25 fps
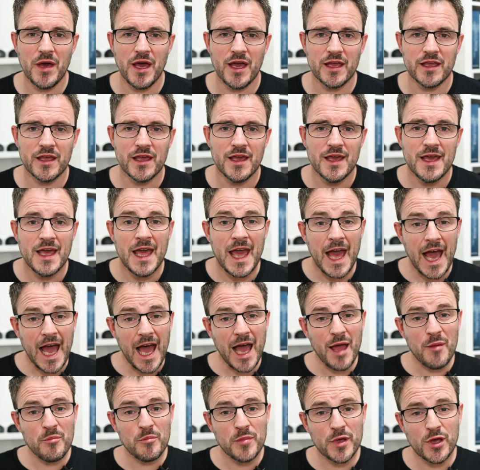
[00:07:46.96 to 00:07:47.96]
bag.
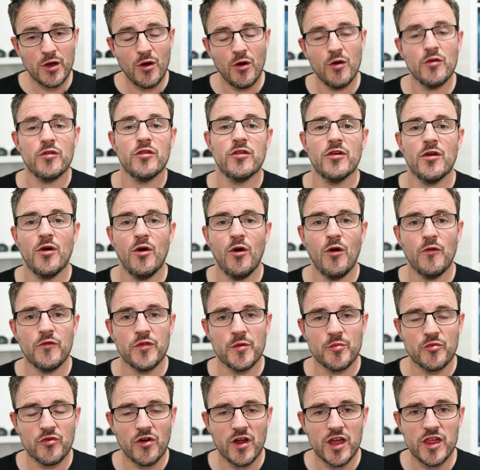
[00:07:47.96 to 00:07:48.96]
And because of
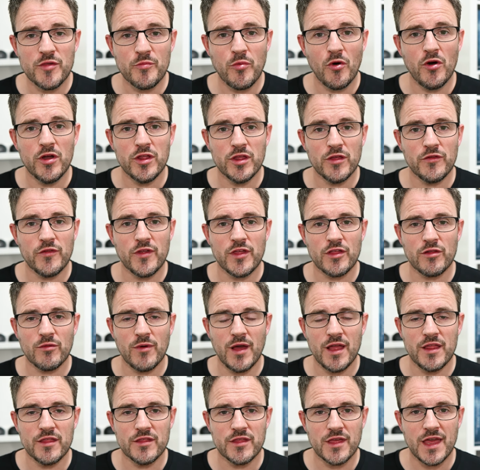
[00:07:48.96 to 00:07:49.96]
the price point of this
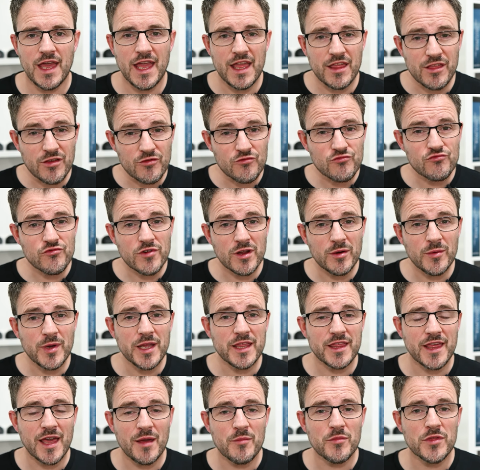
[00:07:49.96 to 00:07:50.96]
lens, it's a
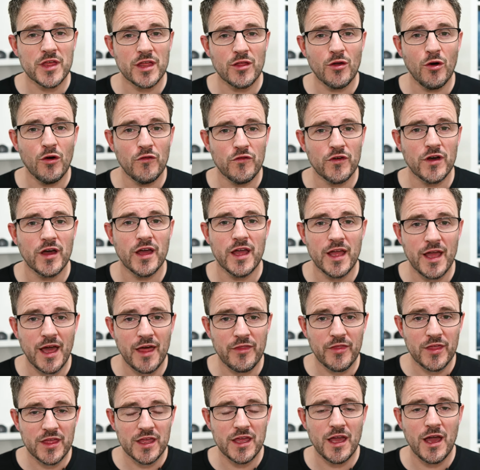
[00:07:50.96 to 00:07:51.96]
really tempting offer.
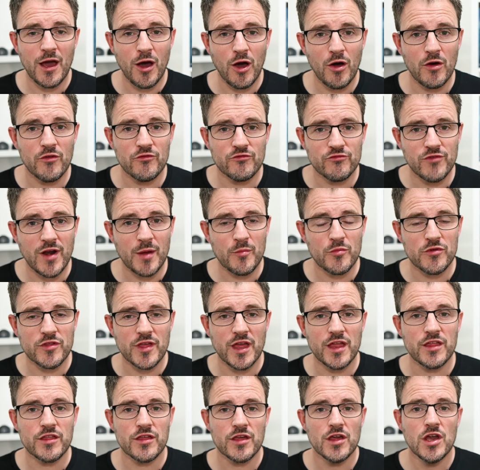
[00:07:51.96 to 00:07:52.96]
I think it
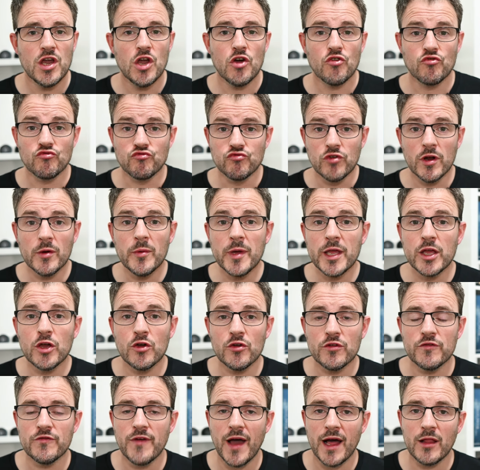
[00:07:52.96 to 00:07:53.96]
represents really
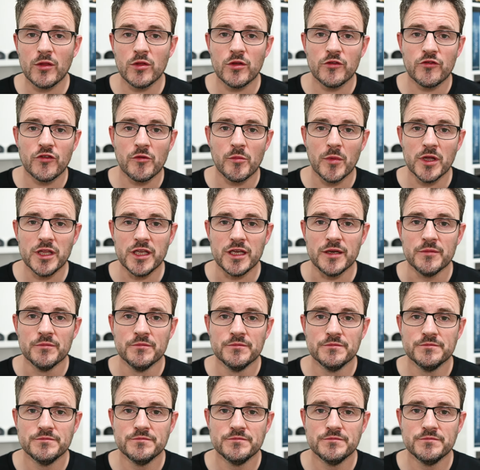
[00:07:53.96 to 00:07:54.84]
good value for money.